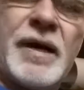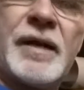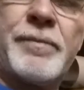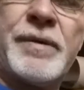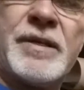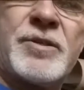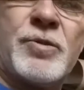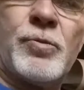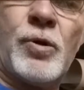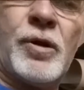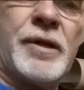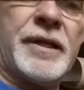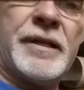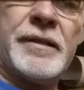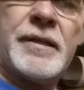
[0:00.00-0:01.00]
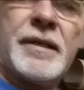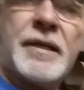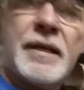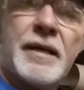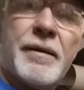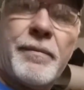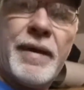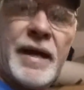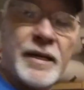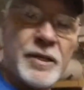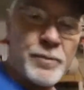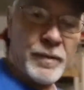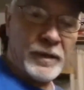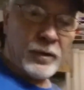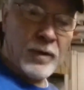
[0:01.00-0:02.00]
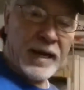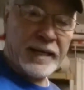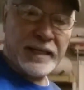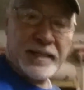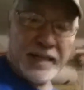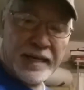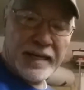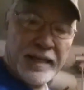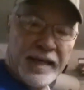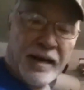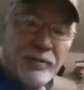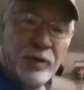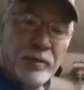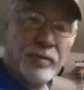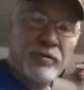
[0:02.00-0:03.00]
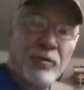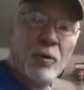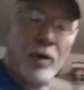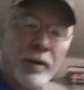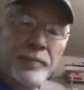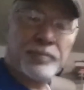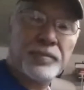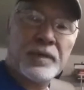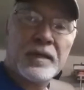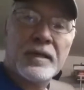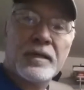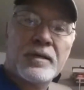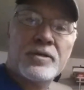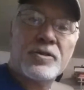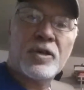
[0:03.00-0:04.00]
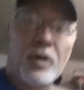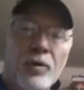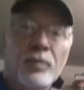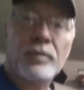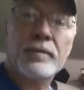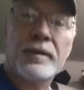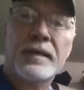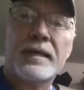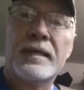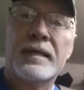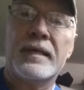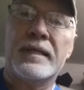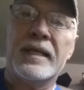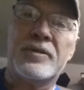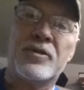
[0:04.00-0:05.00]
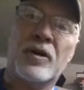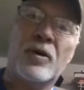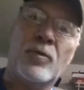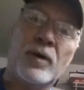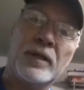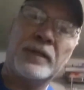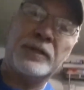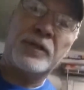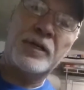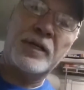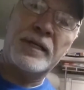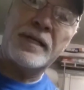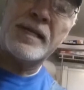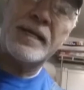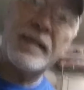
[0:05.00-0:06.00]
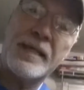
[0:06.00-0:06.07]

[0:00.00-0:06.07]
a piece of wood, and man, it's been great because I didn't have one before. So that's all well and good.